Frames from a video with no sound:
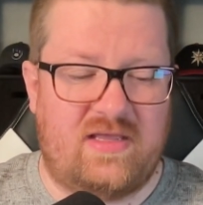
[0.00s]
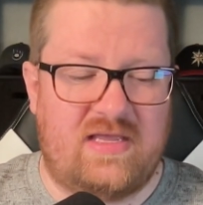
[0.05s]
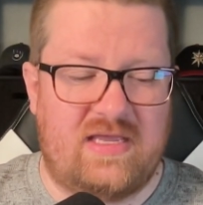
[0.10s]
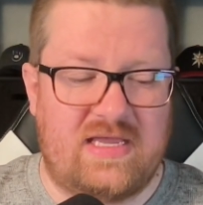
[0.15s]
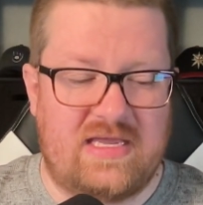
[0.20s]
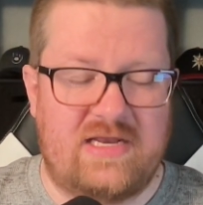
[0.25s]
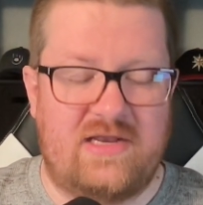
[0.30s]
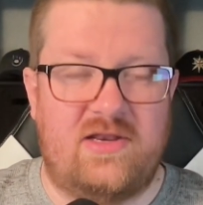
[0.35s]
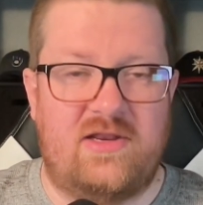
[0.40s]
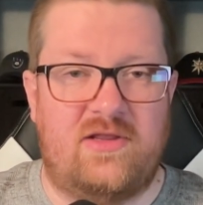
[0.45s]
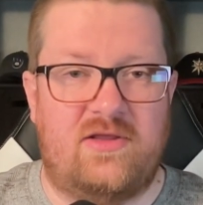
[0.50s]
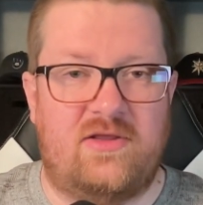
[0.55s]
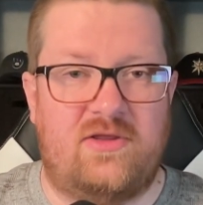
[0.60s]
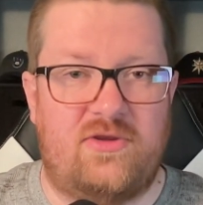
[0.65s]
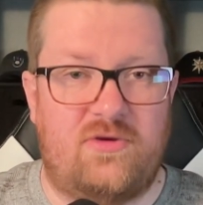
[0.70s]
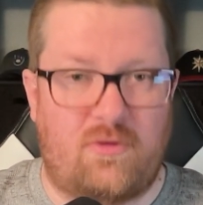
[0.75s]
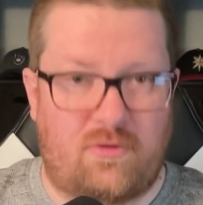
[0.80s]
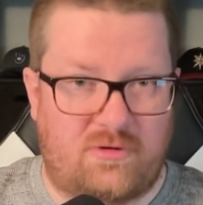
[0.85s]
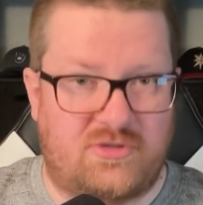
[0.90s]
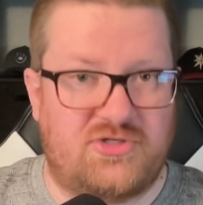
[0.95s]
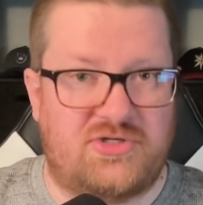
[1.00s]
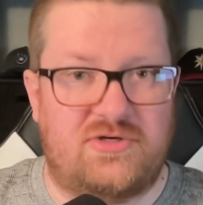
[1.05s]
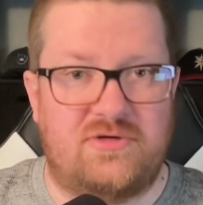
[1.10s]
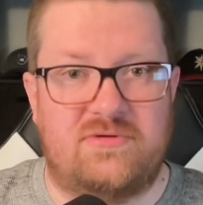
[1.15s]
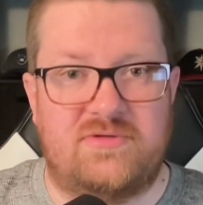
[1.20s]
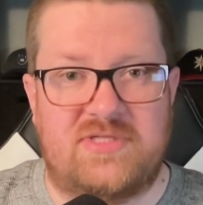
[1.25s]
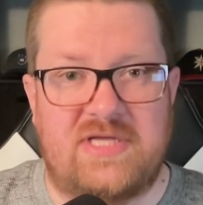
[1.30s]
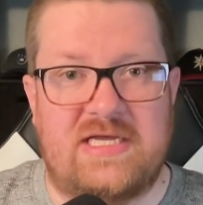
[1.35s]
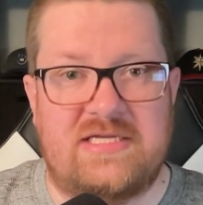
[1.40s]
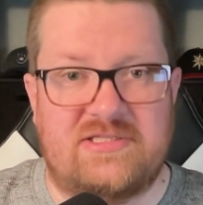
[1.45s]
in your
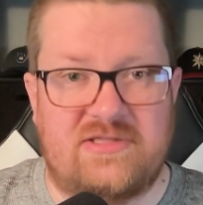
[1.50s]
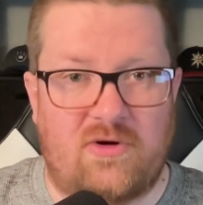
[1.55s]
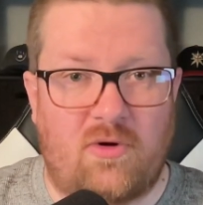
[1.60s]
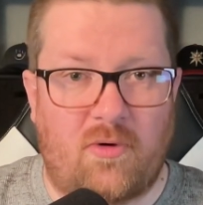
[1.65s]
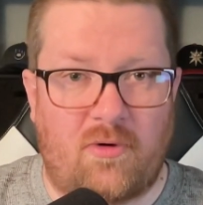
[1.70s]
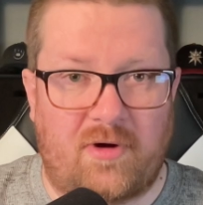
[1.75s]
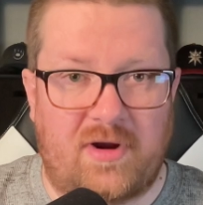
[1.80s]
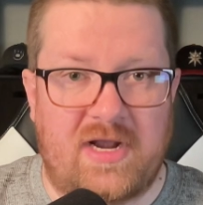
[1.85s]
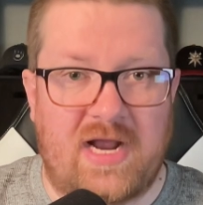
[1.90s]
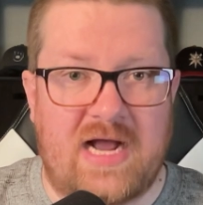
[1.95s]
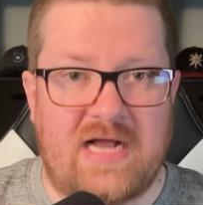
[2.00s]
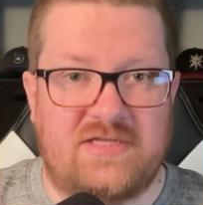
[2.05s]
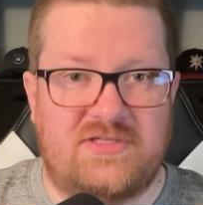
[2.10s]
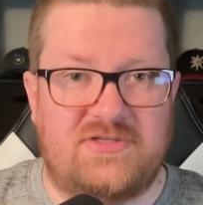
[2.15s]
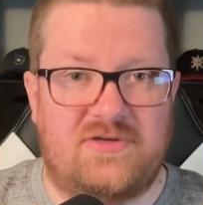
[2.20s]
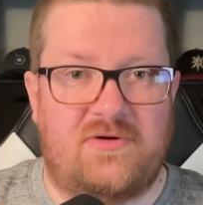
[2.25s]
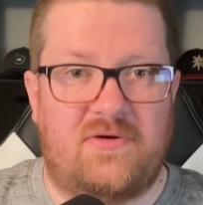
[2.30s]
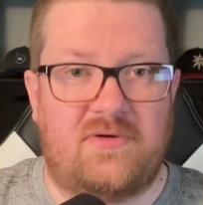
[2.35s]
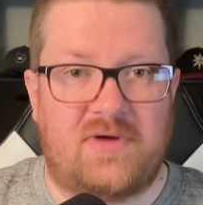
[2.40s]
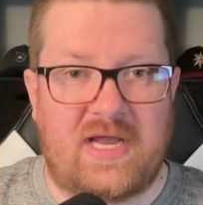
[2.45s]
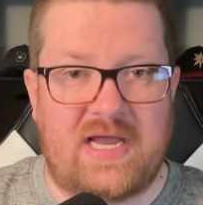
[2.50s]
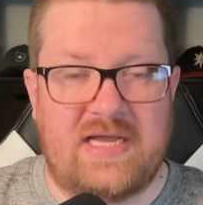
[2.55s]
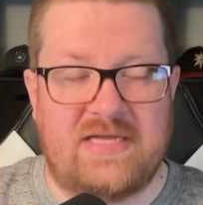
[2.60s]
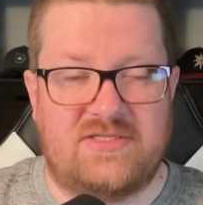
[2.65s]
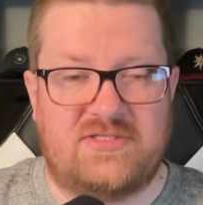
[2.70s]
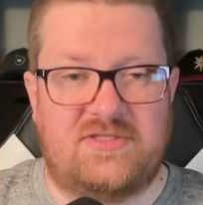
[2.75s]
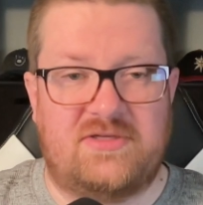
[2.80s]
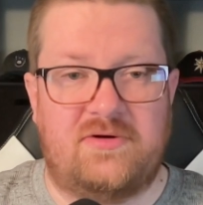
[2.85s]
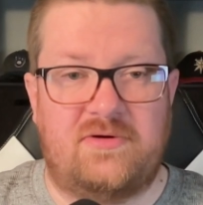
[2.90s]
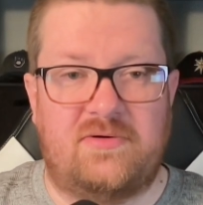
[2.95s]
shoes as an organizer. Okay,
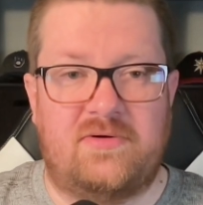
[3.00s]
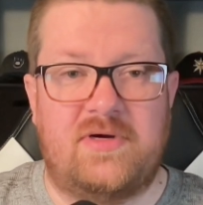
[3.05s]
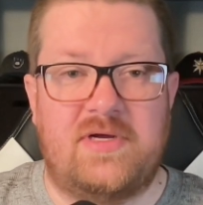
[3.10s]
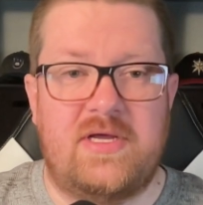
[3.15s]
so